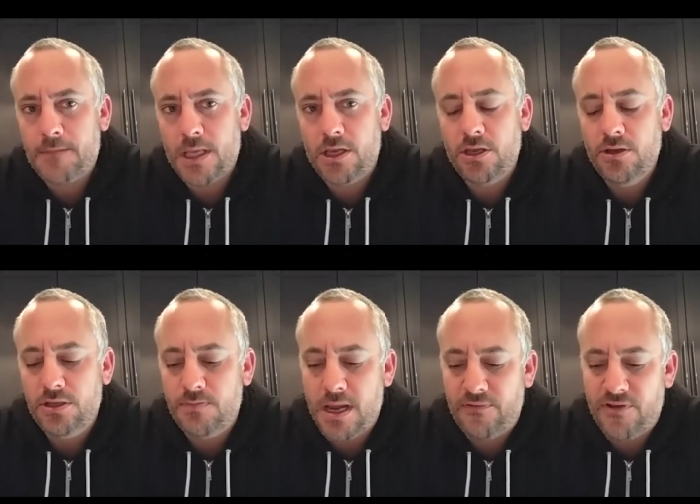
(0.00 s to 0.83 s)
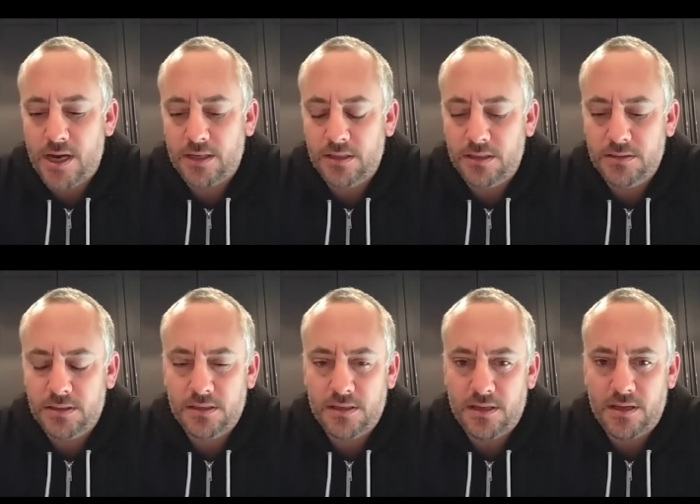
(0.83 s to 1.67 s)
huge
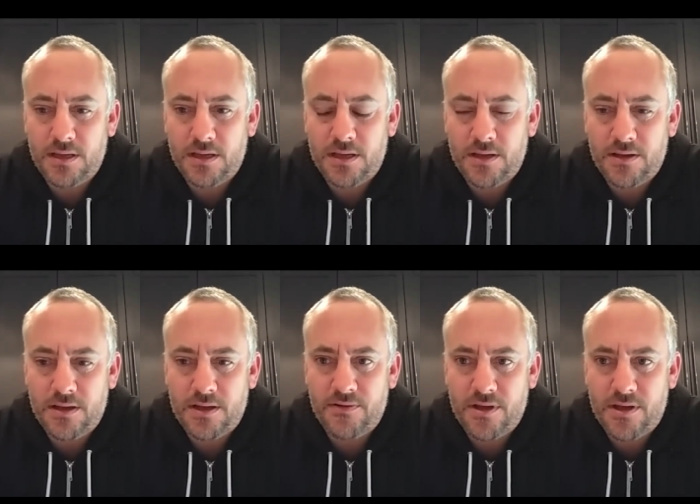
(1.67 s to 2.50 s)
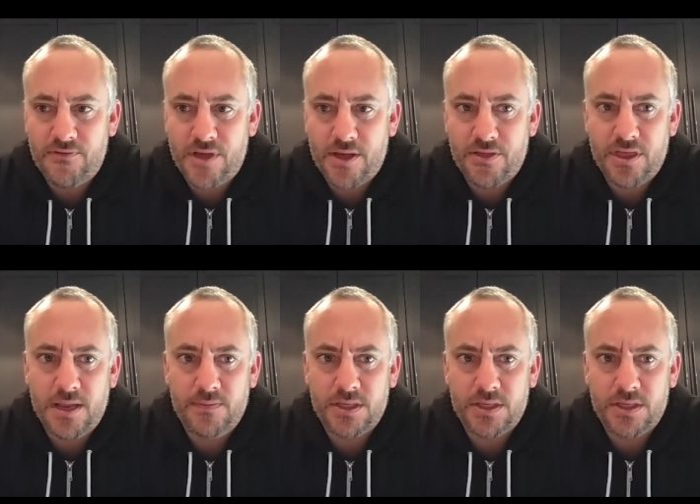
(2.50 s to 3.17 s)
benefactors uh, uh, uh, of that theme.